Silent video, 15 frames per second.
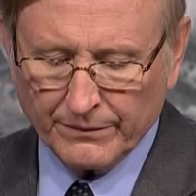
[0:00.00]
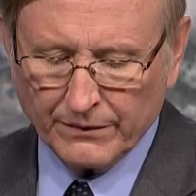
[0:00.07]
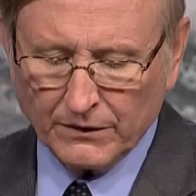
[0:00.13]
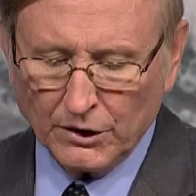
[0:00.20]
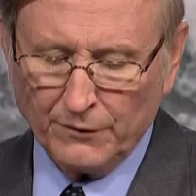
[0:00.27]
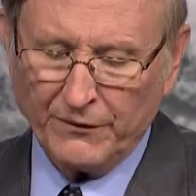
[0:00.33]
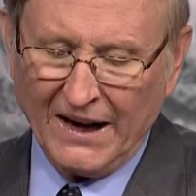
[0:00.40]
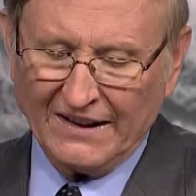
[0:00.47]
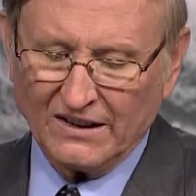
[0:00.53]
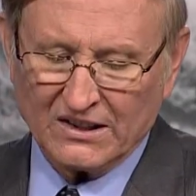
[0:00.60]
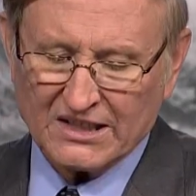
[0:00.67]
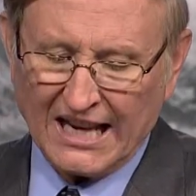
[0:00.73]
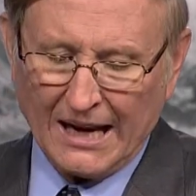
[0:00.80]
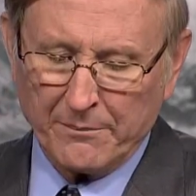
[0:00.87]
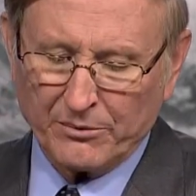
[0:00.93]
You find the
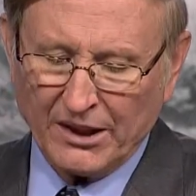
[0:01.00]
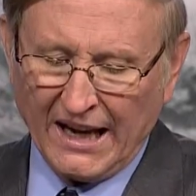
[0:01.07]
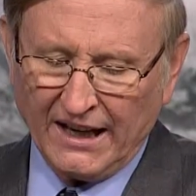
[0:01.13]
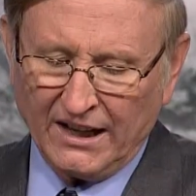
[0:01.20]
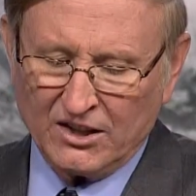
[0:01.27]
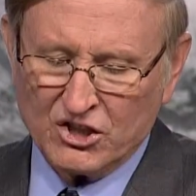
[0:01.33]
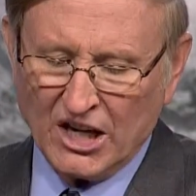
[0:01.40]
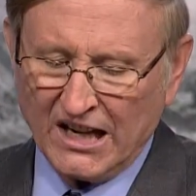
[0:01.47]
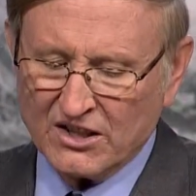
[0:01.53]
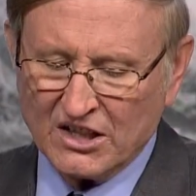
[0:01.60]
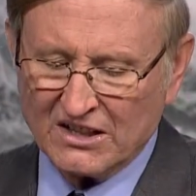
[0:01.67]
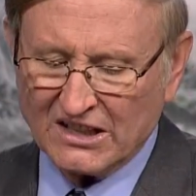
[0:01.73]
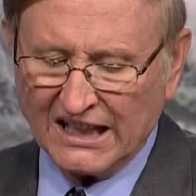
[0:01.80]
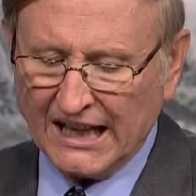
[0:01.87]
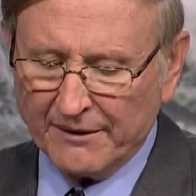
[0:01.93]
same thing in
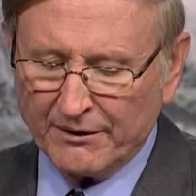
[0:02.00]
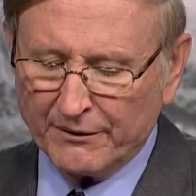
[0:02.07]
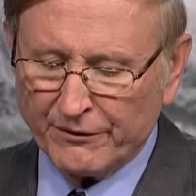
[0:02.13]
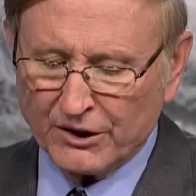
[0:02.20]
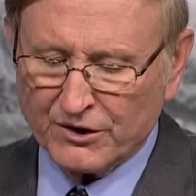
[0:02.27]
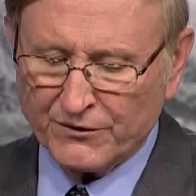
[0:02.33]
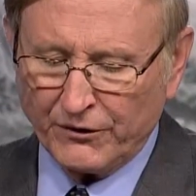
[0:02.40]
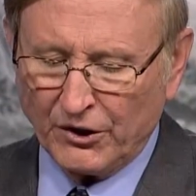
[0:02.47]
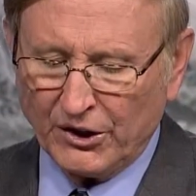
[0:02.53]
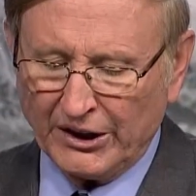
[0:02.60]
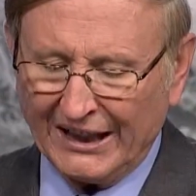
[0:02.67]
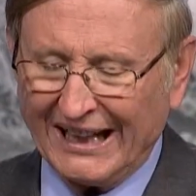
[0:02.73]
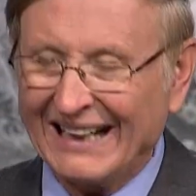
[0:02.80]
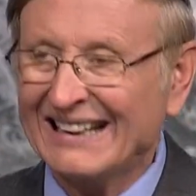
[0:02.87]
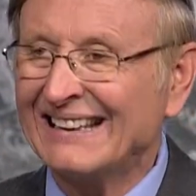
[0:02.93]
Judges 11 verse
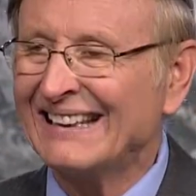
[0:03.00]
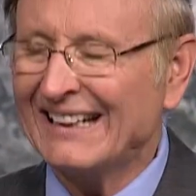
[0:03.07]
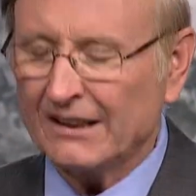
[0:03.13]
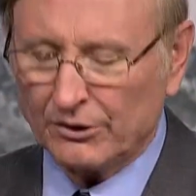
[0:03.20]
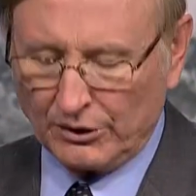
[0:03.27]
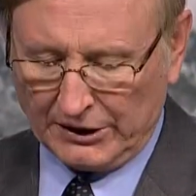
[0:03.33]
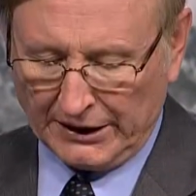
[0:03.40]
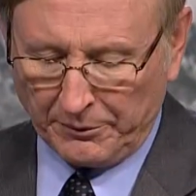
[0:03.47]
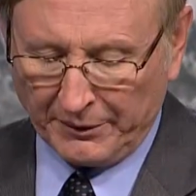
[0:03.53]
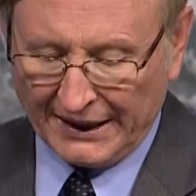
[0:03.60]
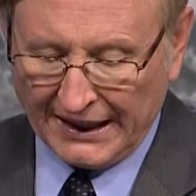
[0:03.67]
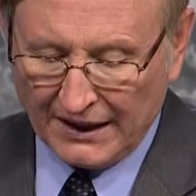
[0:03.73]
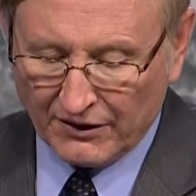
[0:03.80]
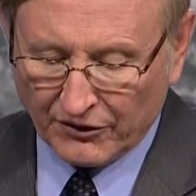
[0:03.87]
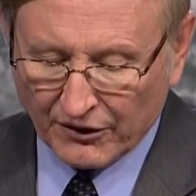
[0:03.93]
40. It literally
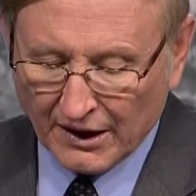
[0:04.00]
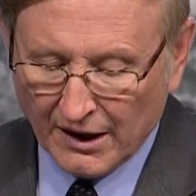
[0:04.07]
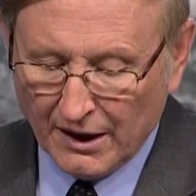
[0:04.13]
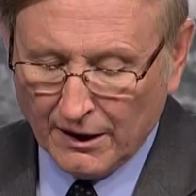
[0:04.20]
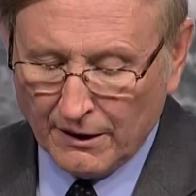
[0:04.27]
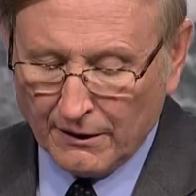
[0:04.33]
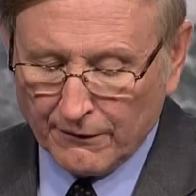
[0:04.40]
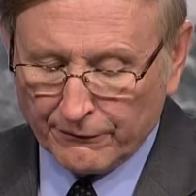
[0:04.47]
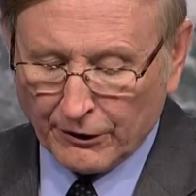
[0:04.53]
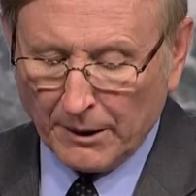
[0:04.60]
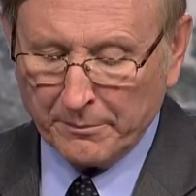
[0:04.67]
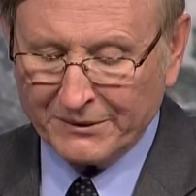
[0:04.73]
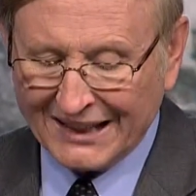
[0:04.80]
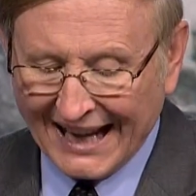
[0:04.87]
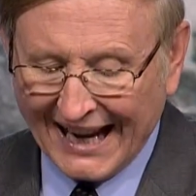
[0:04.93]
reads,
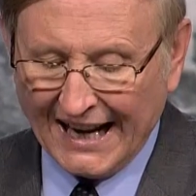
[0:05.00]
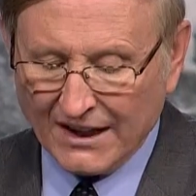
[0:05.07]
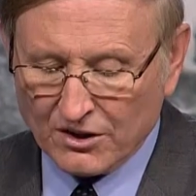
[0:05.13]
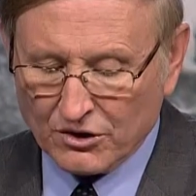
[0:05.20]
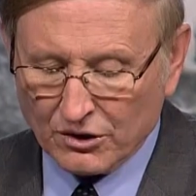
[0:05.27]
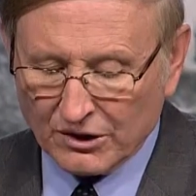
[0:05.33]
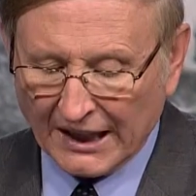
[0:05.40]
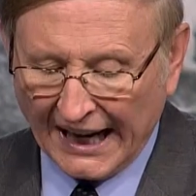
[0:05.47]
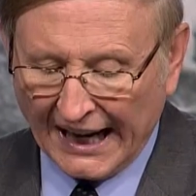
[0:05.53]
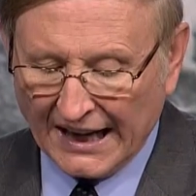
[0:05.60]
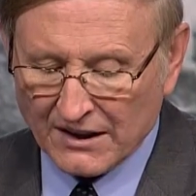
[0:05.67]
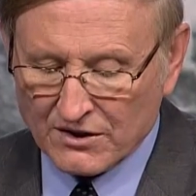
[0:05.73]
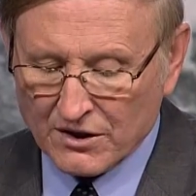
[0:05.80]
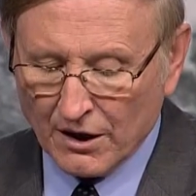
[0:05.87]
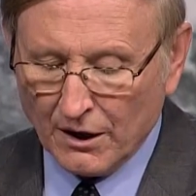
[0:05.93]
from days to
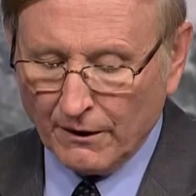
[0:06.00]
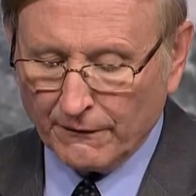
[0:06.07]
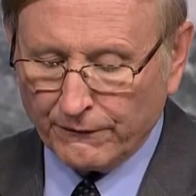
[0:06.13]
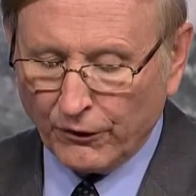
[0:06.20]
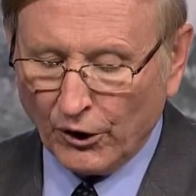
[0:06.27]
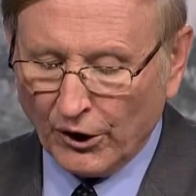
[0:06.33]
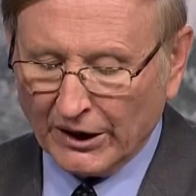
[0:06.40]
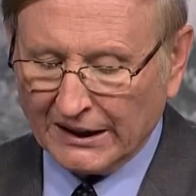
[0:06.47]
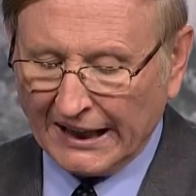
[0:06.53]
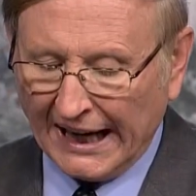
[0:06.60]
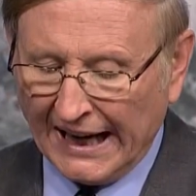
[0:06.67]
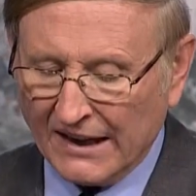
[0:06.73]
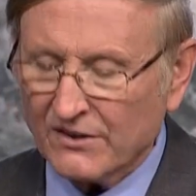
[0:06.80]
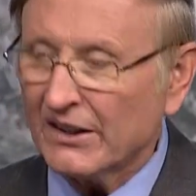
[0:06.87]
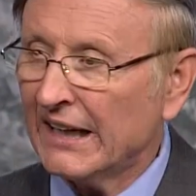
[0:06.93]
days, 4
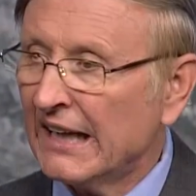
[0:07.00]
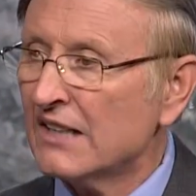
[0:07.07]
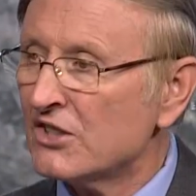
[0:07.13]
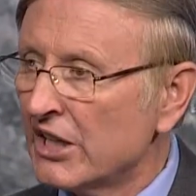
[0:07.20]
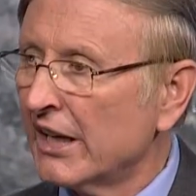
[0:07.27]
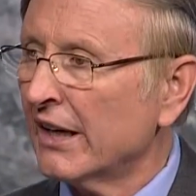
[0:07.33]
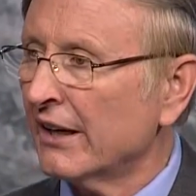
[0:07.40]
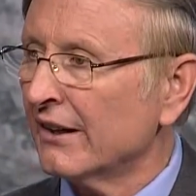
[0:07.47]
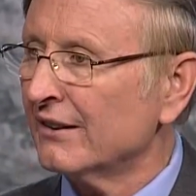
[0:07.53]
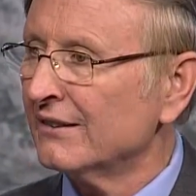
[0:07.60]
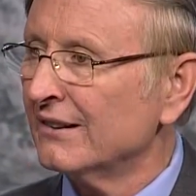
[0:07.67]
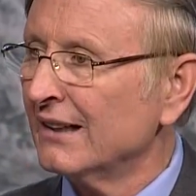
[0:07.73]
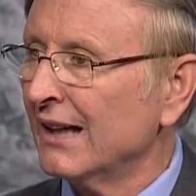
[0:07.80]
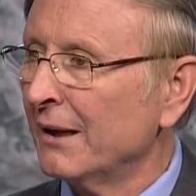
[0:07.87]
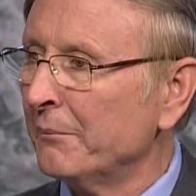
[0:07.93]
days each year.
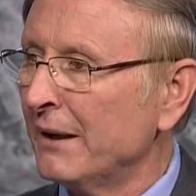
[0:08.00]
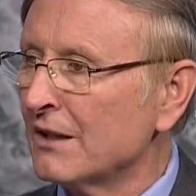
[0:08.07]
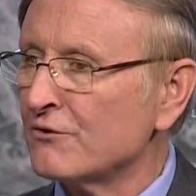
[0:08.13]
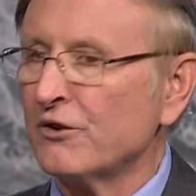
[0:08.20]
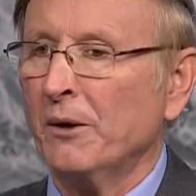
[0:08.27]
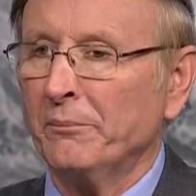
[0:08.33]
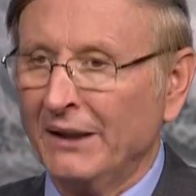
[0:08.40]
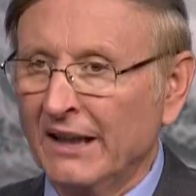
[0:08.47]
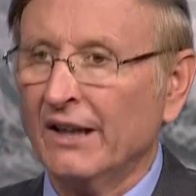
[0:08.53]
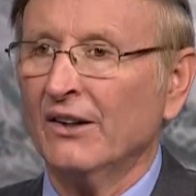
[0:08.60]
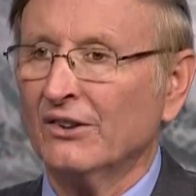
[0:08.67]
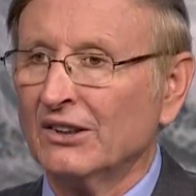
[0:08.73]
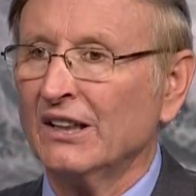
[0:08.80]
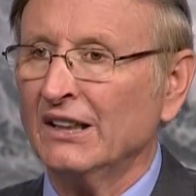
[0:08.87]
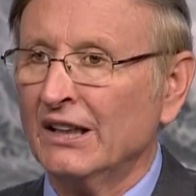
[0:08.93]
It means from
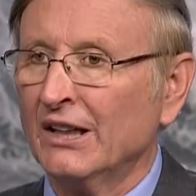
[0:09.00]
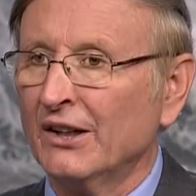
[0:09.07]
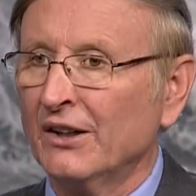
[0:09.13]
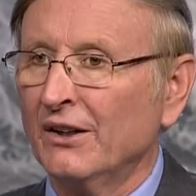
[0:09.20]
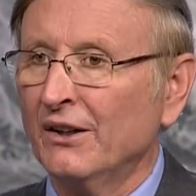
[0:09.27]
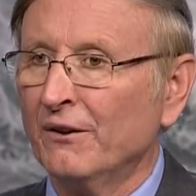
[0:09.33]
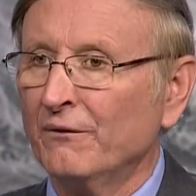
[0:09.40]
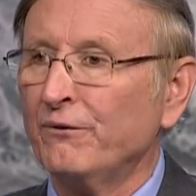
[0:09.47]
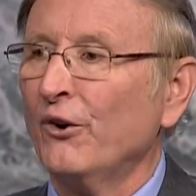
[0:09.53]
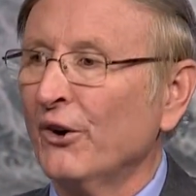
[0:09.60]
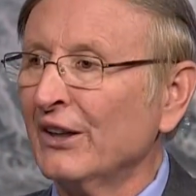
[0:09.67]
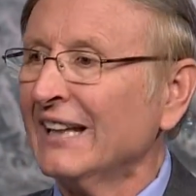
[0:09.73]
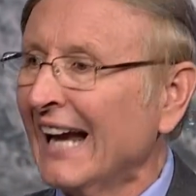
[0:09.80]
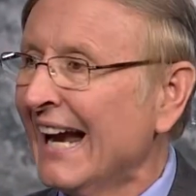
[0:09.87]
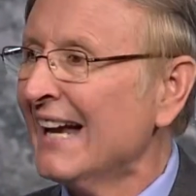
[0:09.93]
year to year, 4
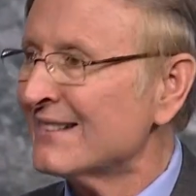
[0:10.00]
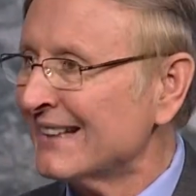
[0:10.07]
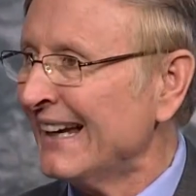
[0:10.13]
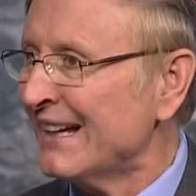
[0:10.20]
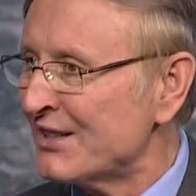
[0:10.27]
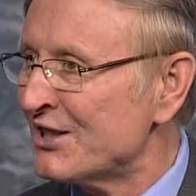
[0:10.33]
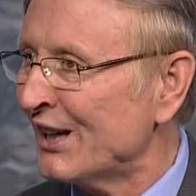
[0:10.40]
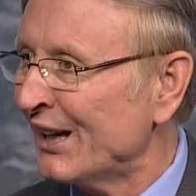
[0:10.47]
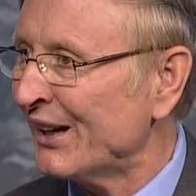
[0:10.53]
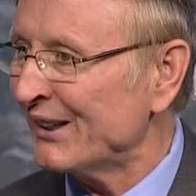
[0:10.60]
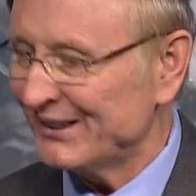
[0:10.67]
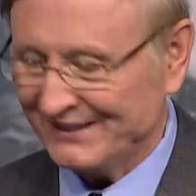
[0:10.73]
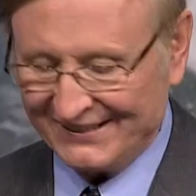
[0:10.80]
days each year.